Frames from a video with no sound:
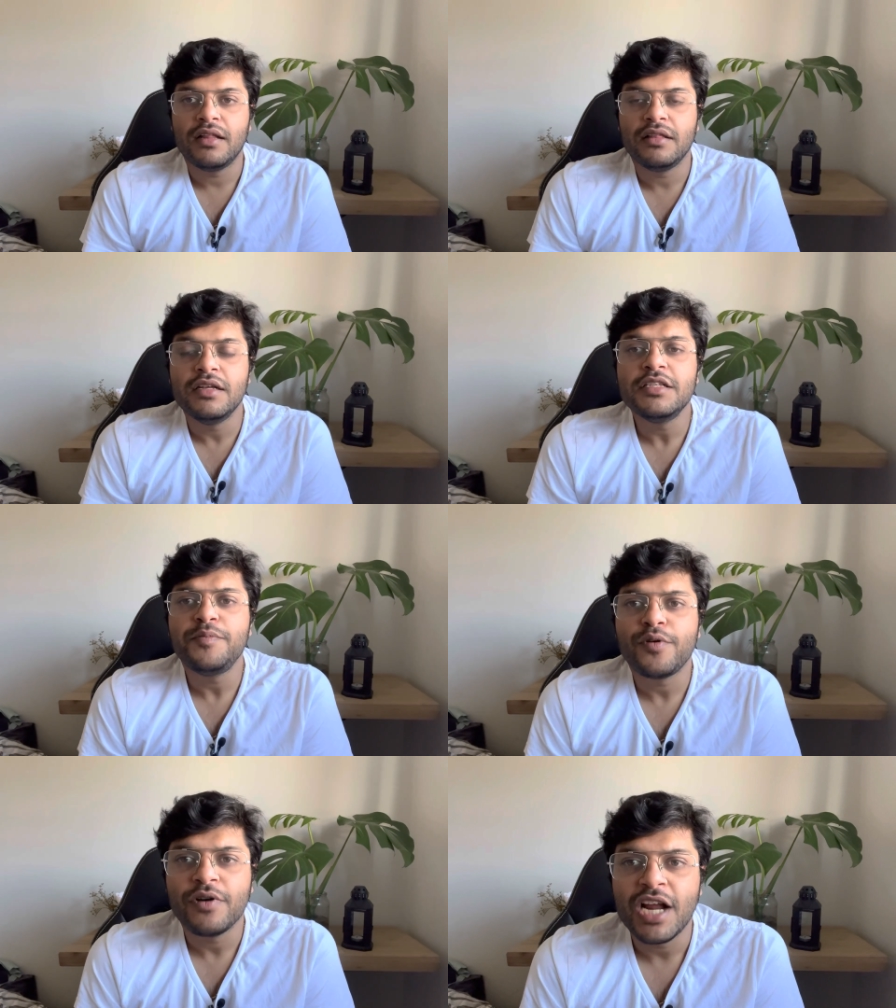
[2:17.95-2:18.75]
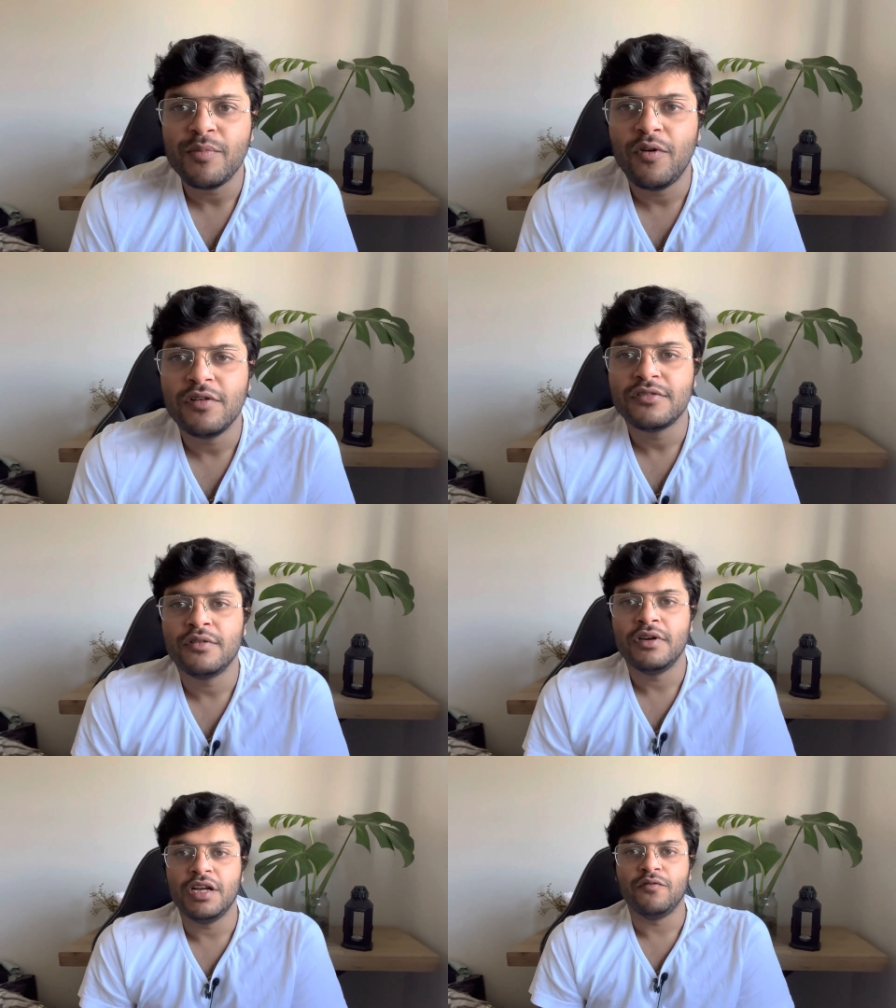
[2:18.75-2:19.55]
this program
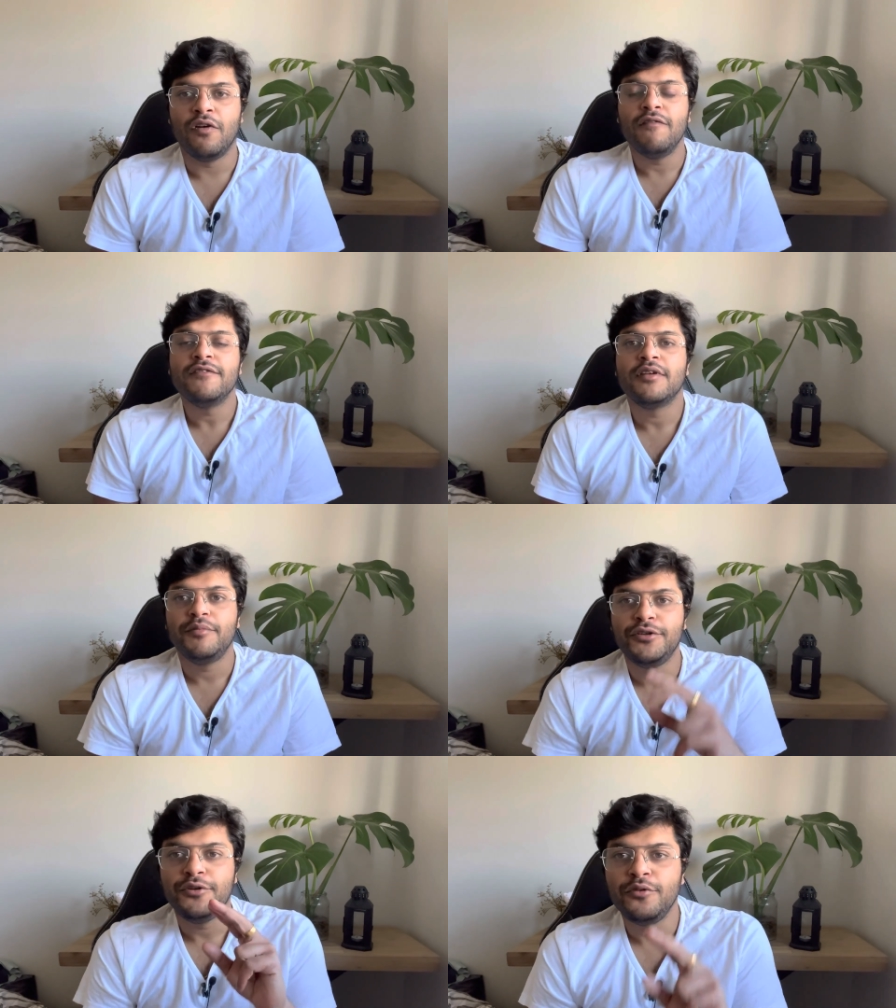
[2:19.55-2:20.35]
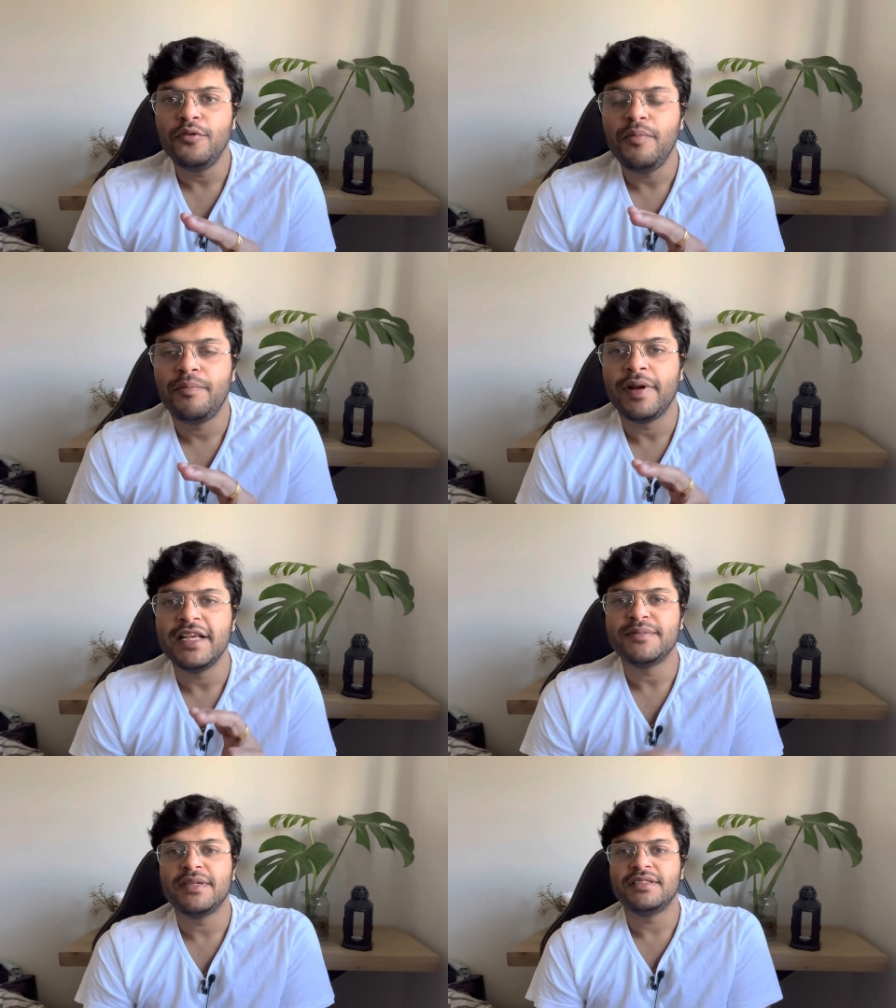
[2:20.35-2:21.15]
also involves two
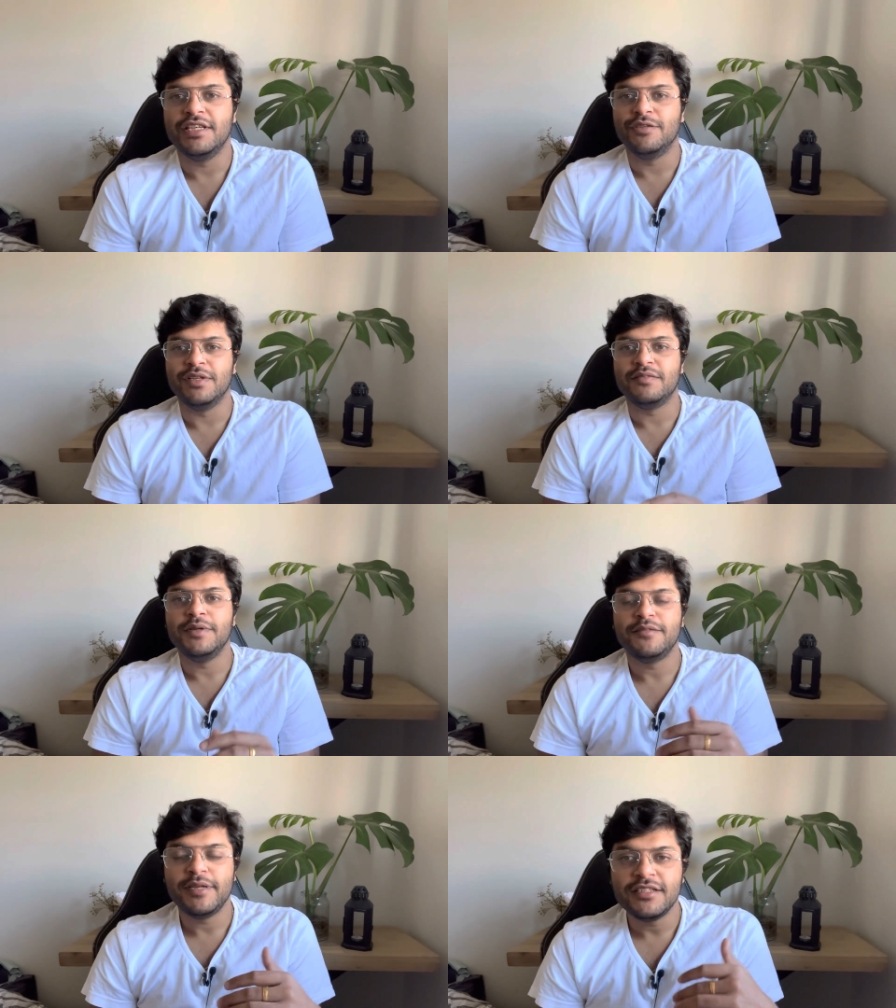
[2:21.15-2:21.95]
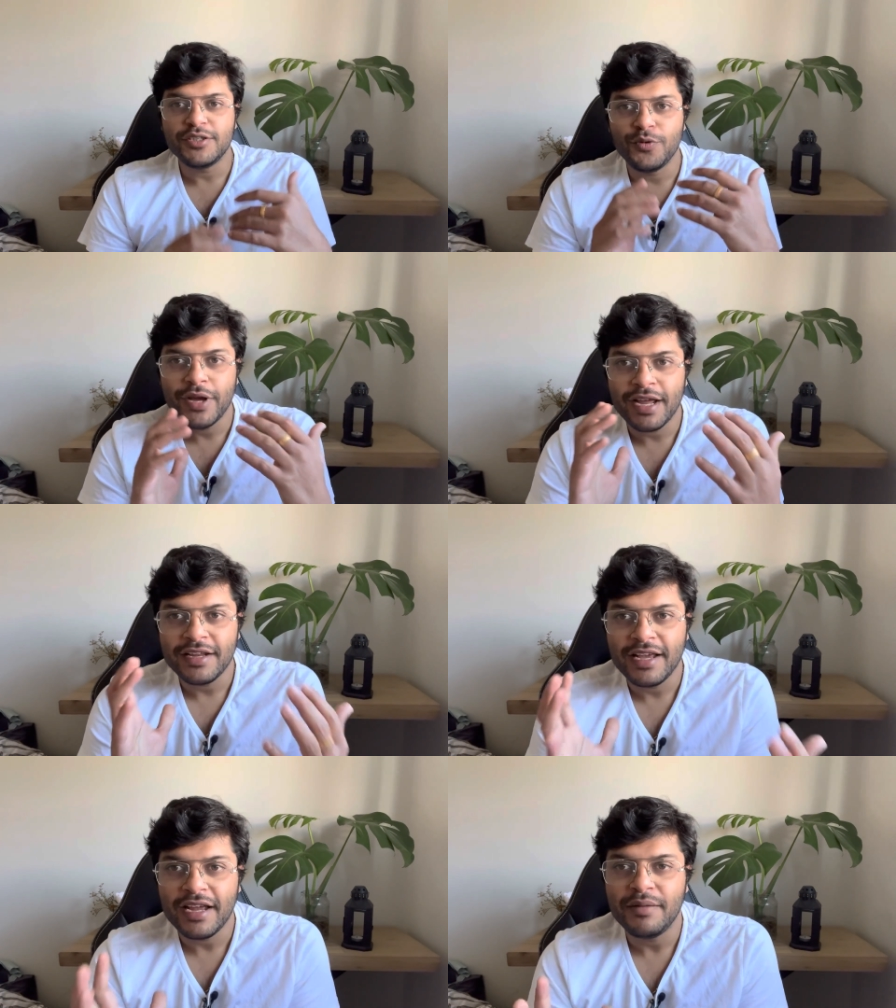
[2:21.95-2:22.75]
placement sequence which means you can
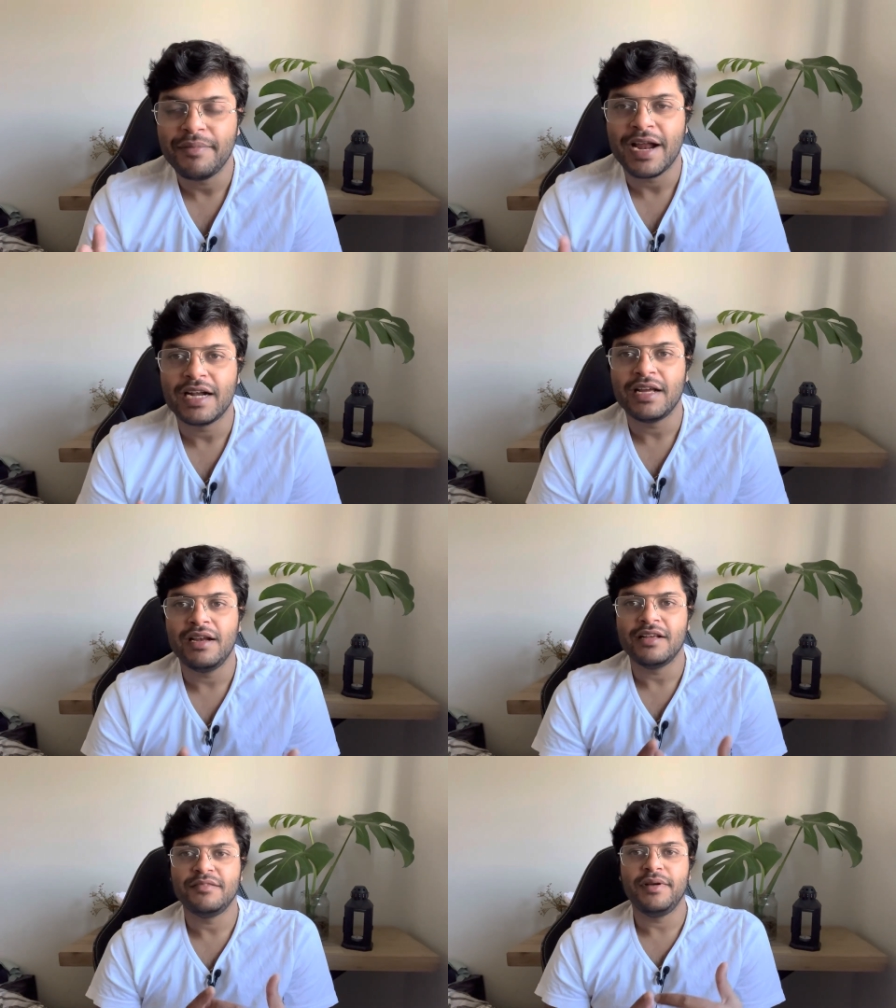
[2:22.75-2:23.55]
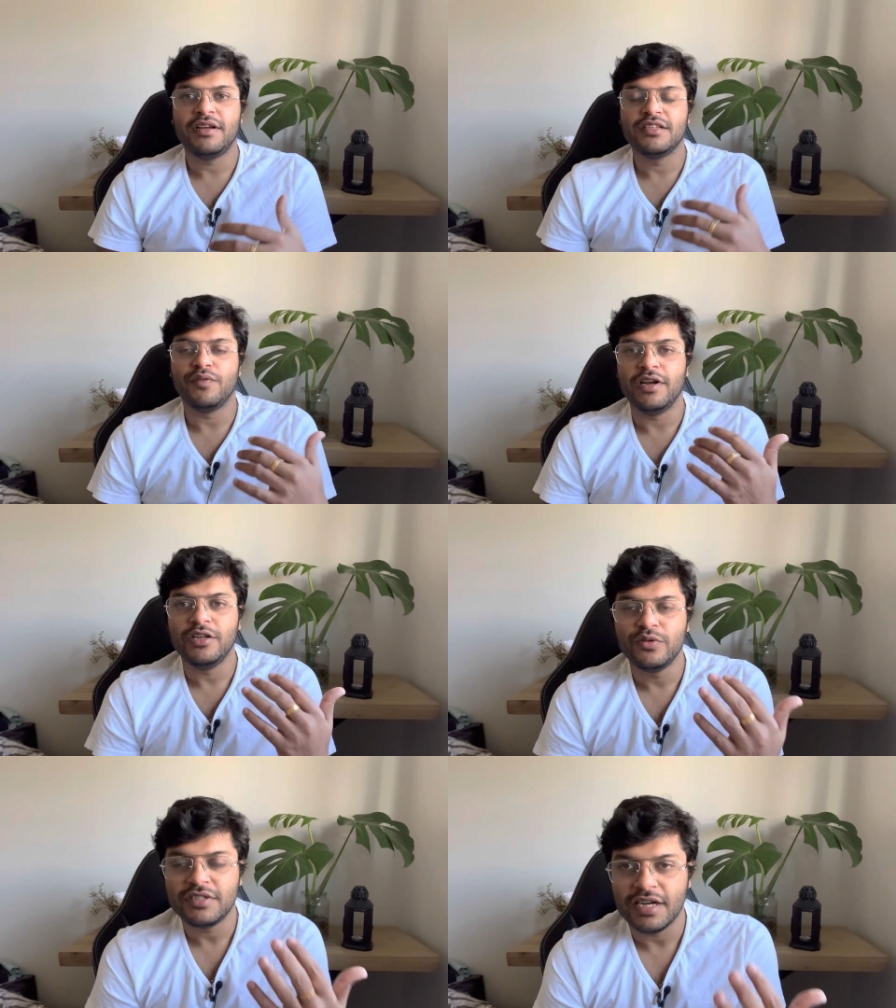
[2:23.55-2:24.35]
get practical experience while
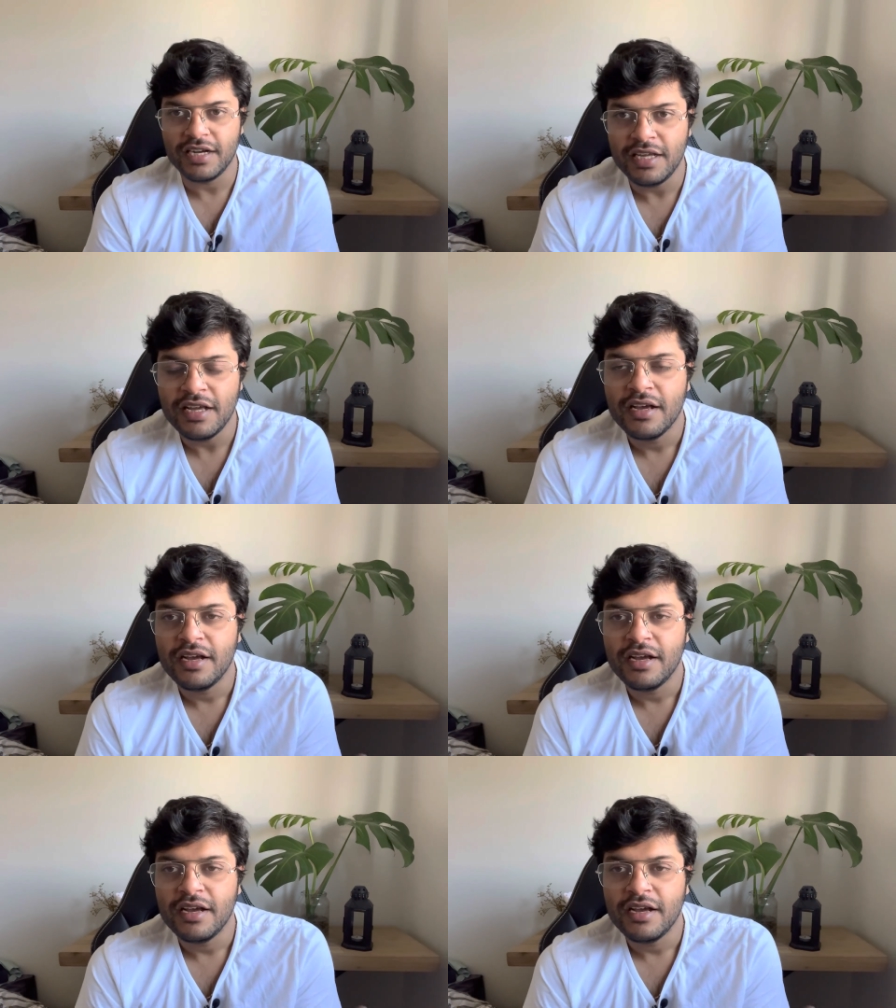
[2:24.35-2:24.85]
you study